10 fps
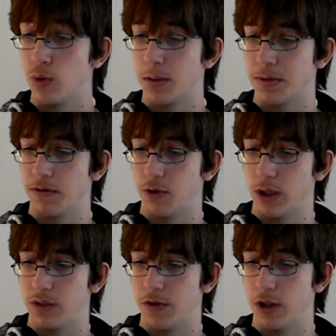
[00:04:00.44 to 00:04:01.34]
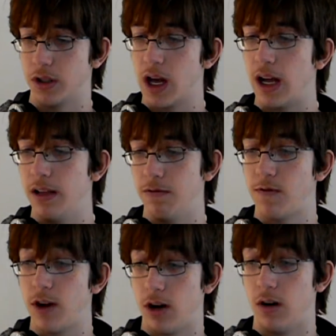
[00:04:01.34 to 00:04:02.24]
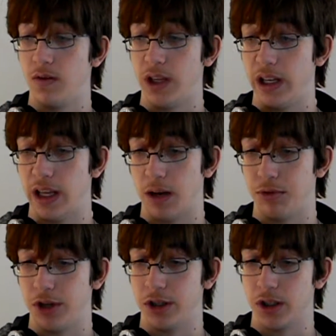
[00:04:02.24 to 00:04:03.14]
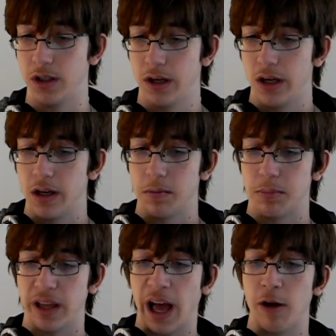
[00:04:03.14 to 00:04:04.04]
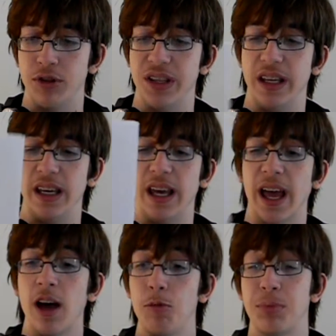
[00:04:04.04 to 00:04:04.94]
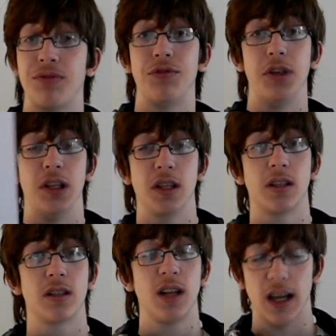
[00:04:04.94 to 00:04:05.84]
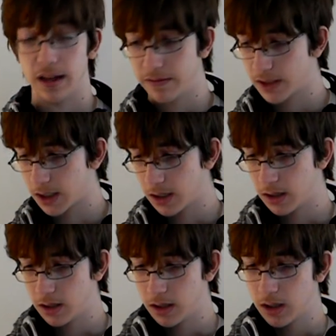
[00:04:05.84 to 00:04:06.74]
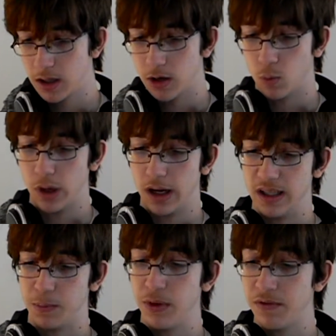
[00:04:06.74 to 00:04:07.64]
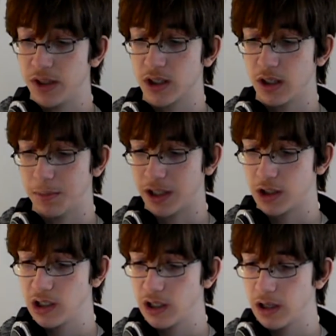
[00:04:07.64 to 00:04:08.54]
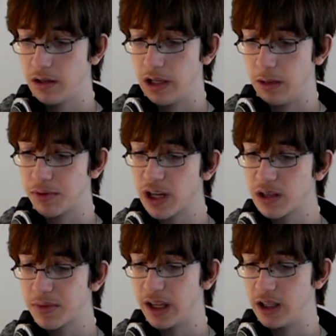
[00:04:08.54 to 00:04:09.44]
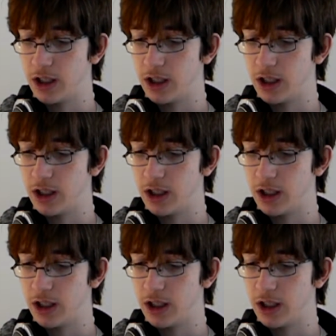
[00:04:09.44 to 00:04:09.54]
Wilberforce first got involved in abolition, but how did he help free the slaves? Well, as previously mentioned, he brought up the